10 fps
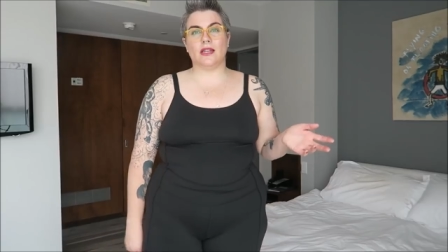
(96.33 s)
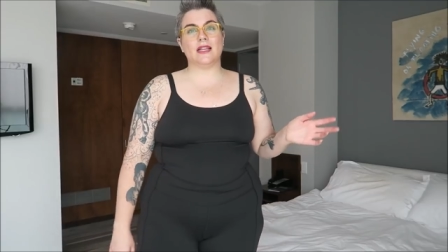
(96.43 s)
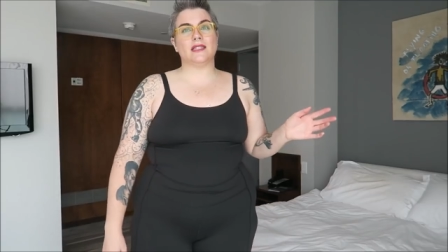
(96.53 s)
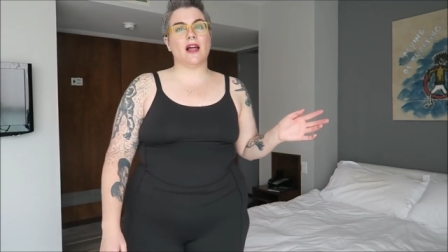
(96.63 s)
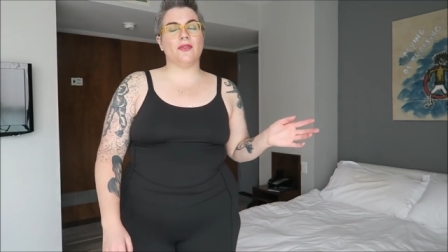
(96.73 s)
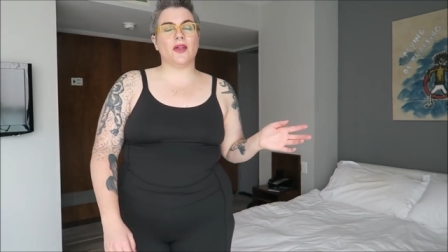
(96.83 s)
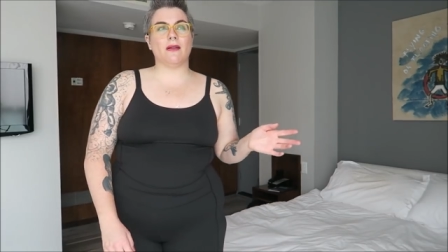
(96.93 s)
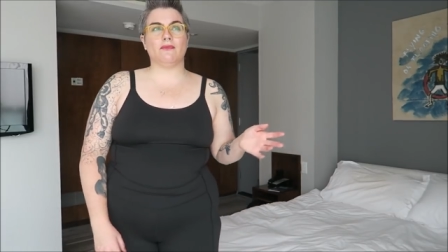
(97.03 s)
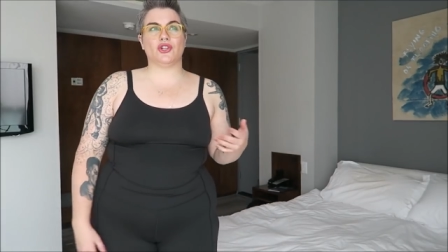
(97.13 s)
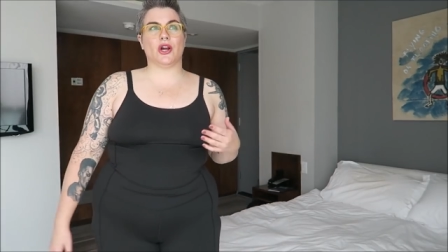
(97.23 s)
it's not that
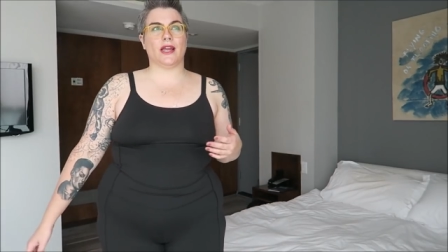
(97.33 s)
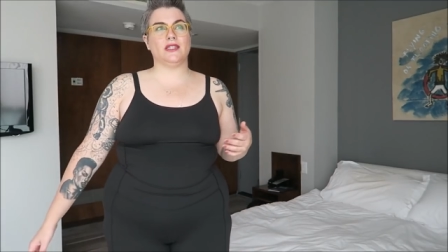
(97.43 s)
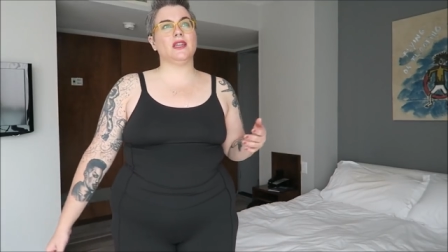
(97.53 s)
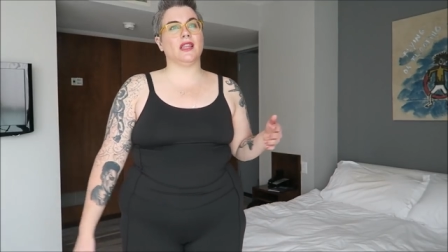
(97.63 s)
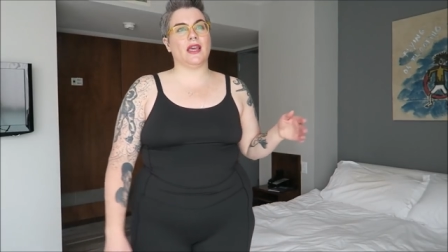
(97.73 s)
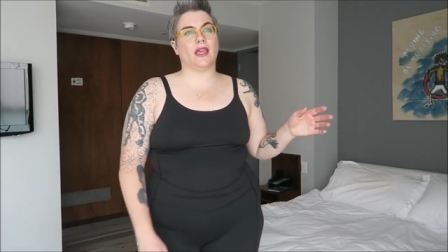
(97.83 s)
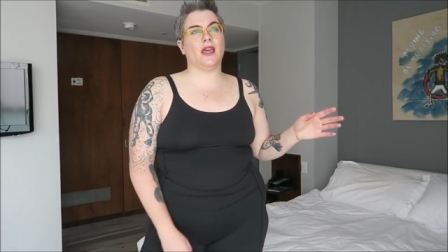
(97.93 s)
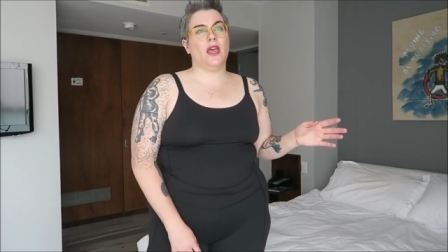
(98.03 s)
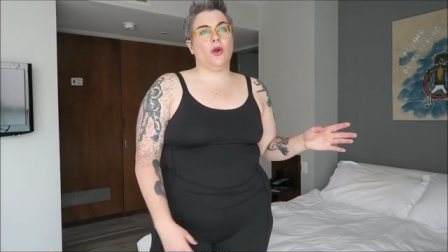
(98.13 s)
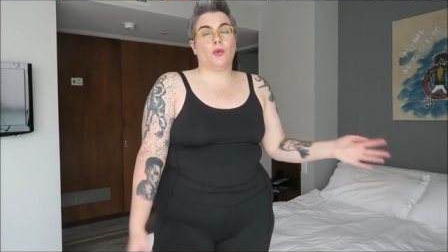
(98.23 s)
I'm trying to like
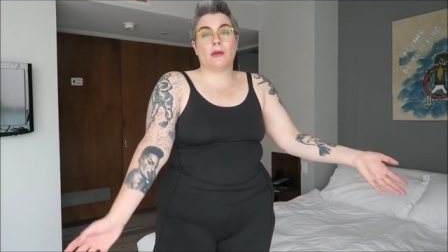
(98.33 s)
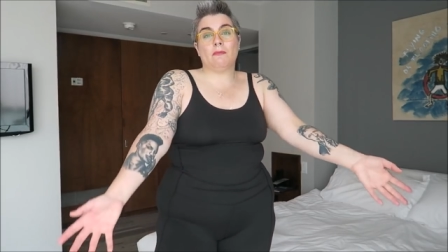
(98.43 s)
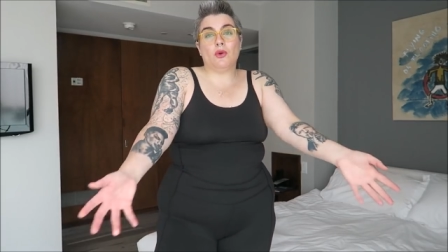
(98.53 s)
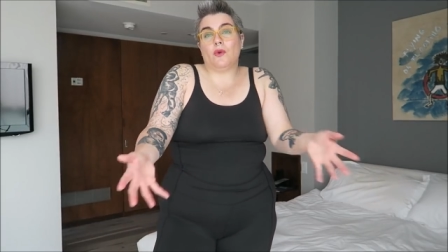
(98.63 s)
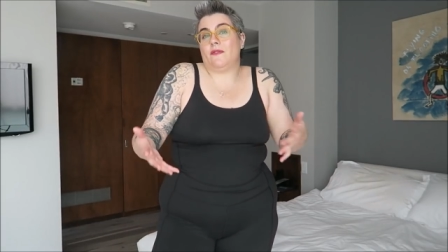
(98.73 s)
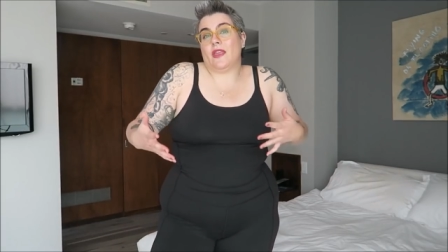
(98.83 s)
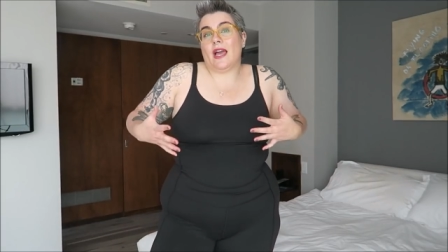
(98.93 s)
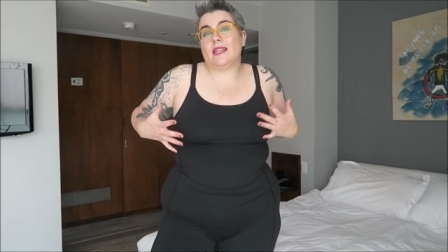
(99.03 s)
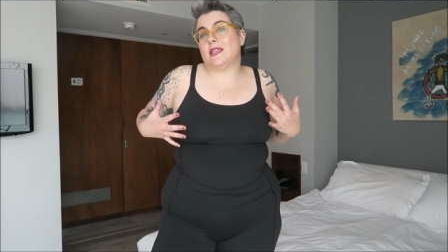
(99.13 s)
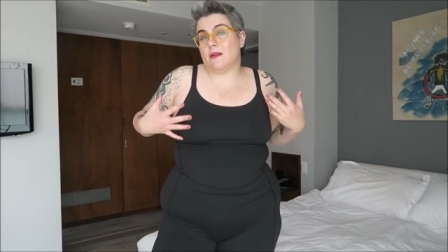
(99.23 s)
remove the
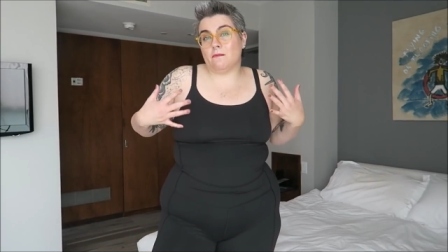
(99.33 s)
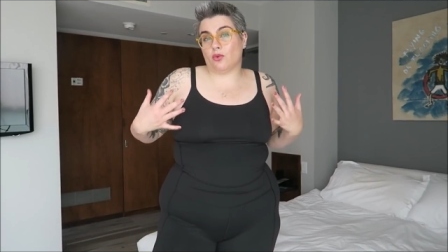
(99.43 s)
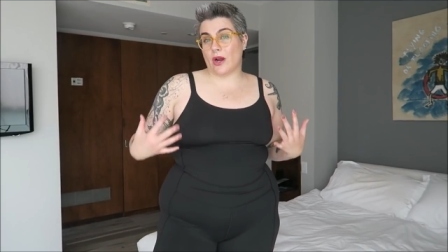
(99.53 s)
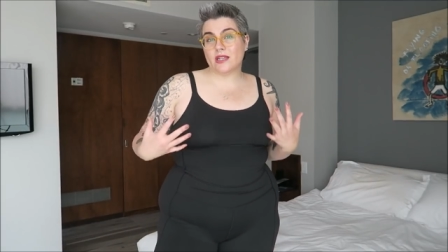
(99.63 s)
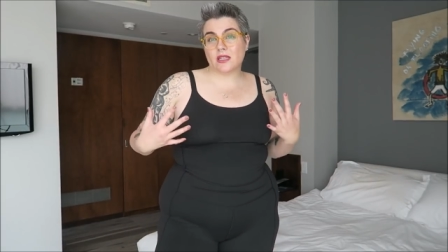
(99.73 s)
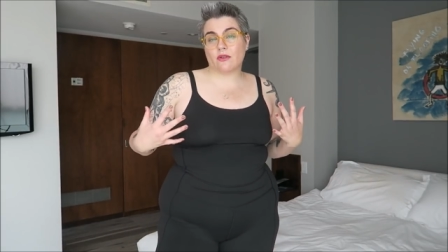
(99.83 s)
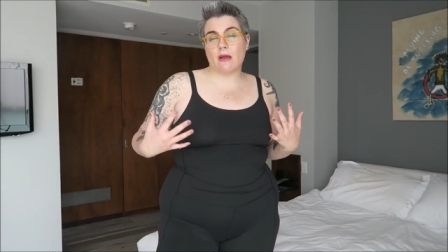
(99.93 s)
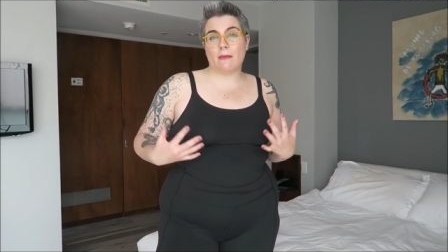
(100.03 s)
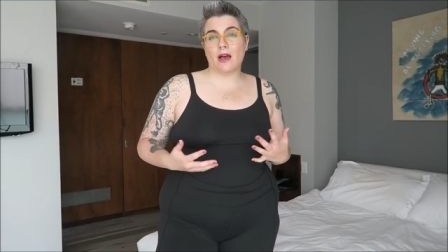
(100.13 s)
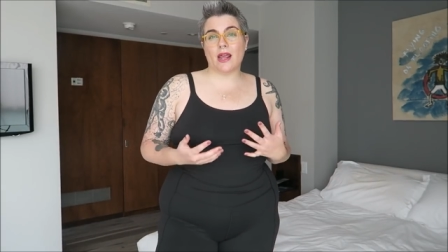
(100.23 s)
idea of breasts from
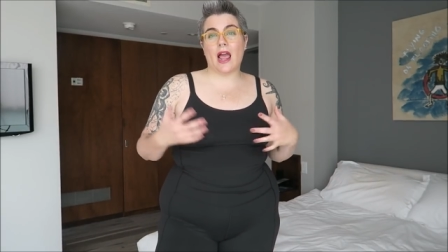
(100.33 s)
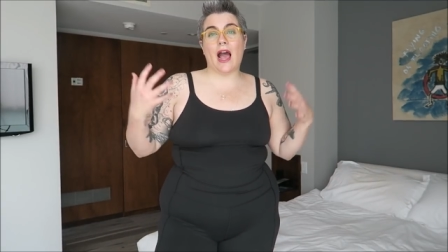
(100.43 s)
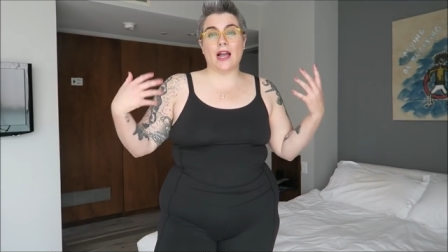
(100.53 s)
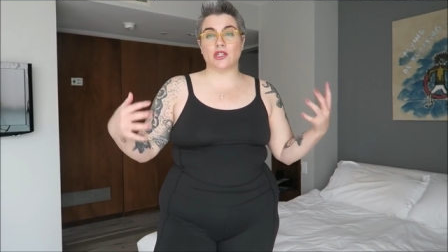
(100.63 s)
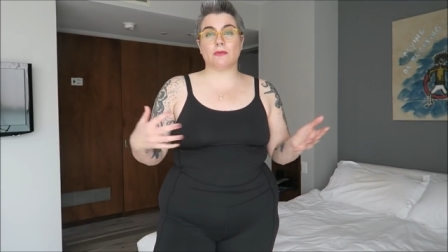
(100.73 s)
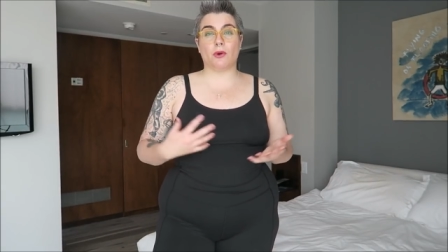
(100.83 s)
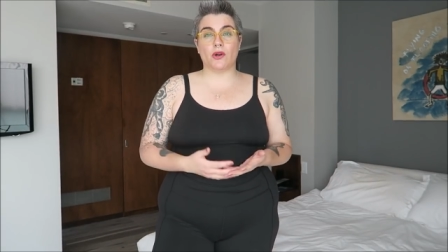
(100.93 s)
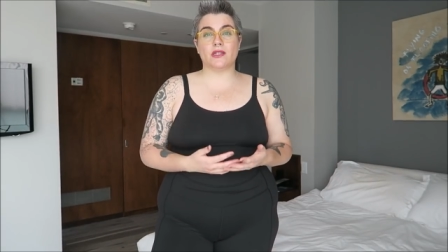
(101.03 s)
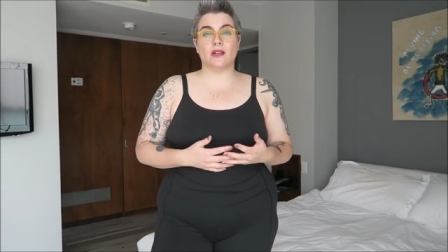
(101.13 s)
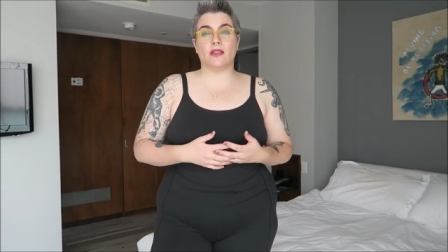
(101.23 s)
my body. I just
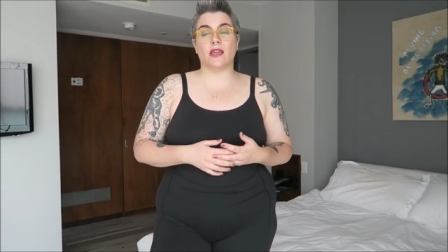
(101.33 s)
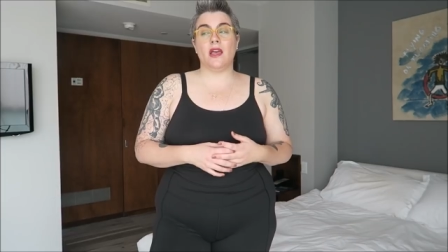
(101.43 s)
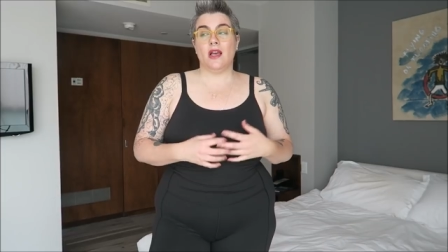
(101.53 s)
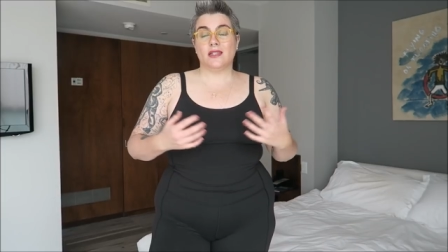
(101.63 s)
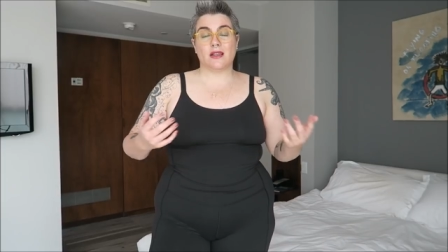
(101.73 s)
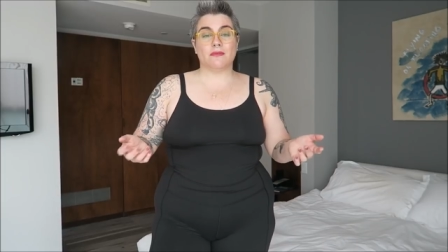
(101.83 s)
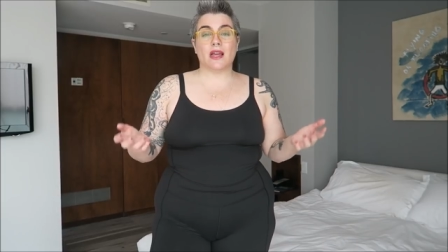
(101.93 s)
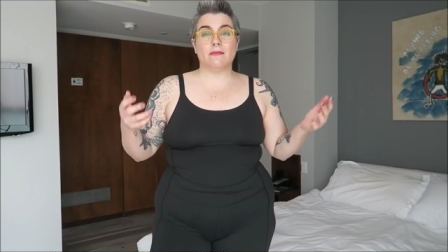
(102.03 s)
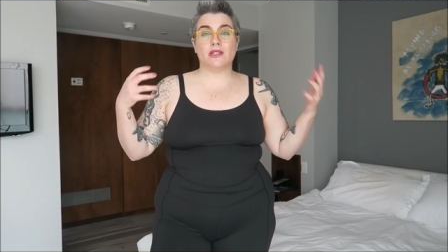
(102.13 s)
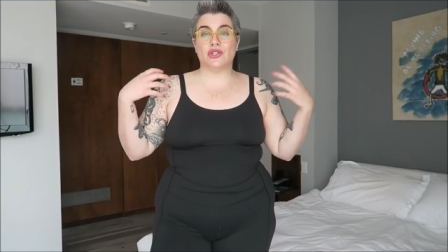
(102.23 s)
personally
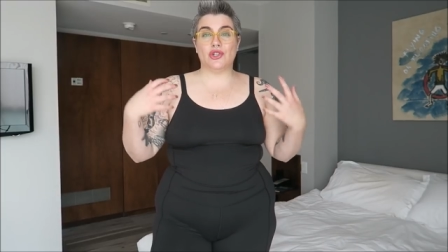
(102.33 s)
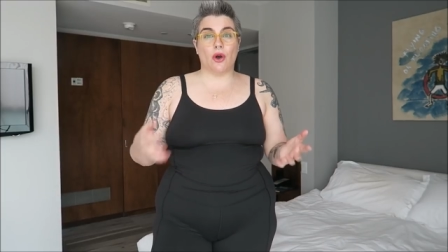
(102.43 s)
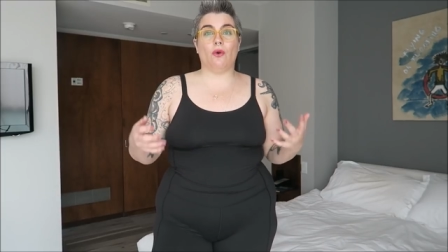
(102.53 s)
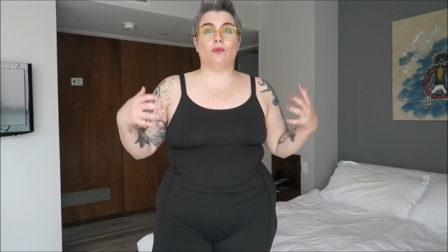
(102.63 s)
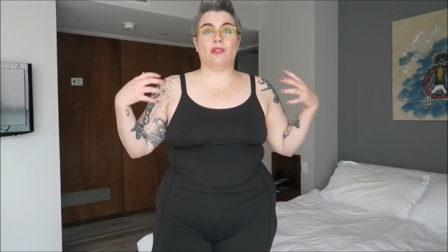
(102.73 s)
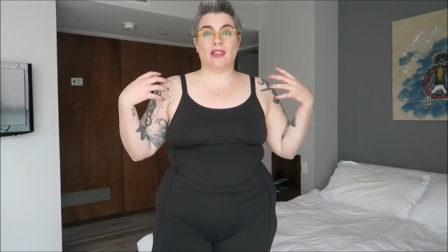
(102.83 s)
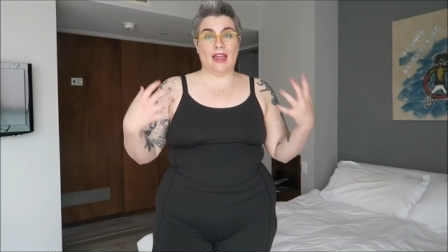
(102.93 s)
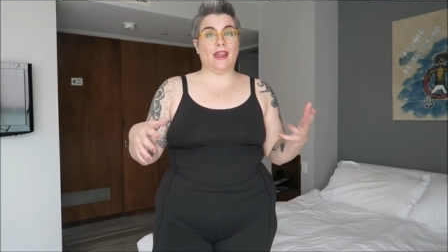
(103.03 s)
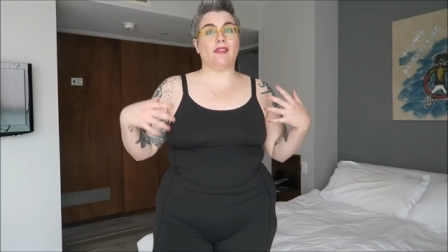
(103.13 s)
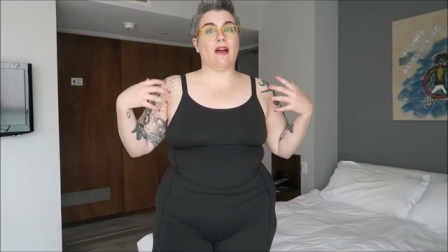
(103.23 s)
sometimes don't
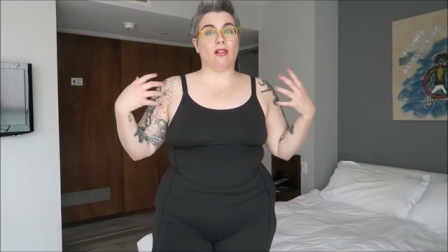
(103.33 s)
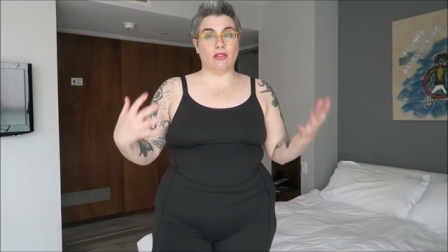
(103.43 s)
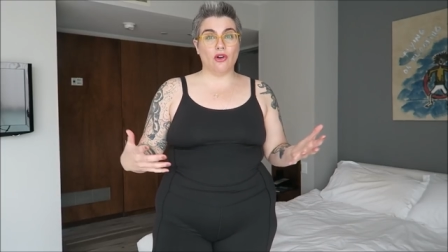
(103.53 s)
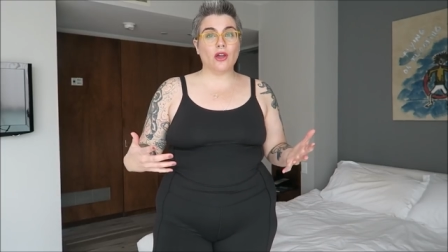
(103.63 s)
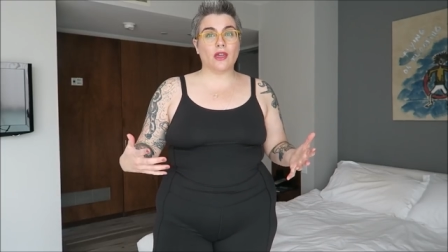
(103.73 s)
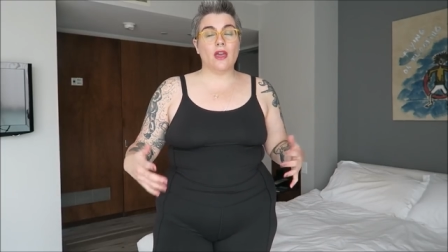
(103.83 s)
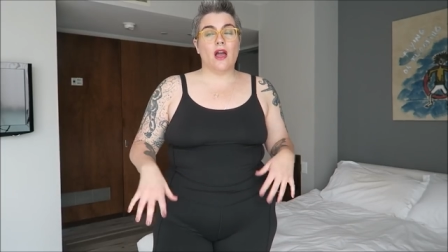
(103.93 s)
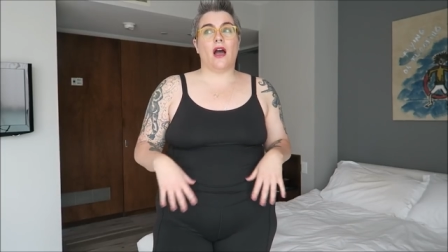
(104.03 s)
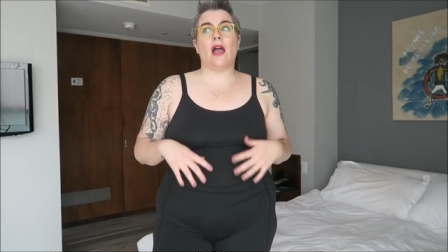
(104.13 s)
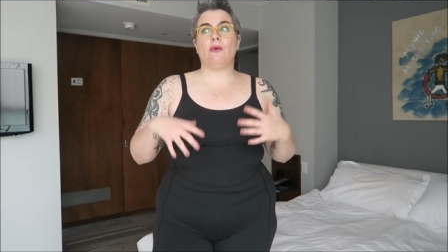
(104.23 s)
like that look.
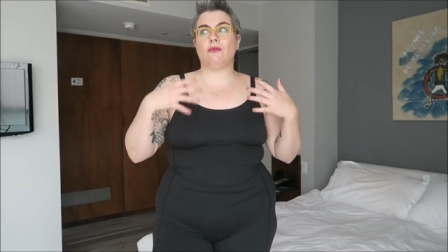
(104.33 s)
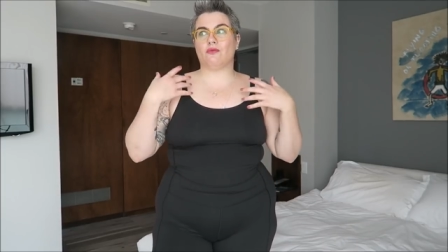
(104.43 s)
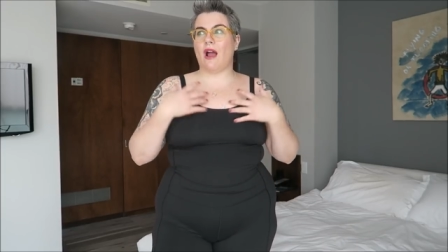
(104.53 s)
I would